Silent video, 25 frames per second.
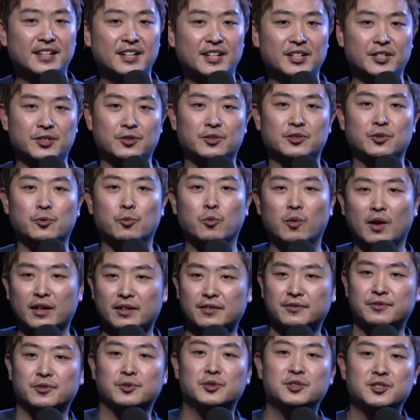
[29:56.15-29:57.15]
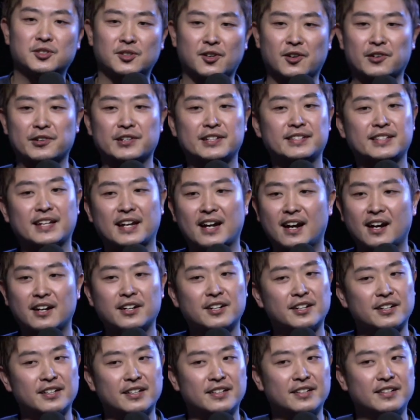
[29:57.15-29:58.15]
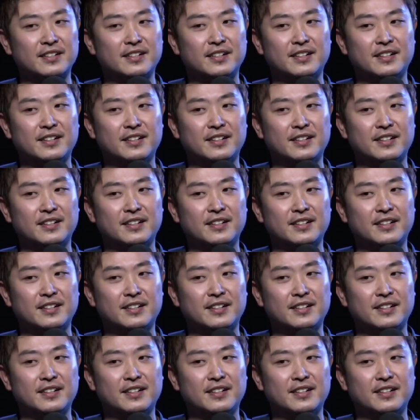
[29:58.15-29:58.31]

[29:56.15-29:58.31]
you know, the wonderful stories that I heard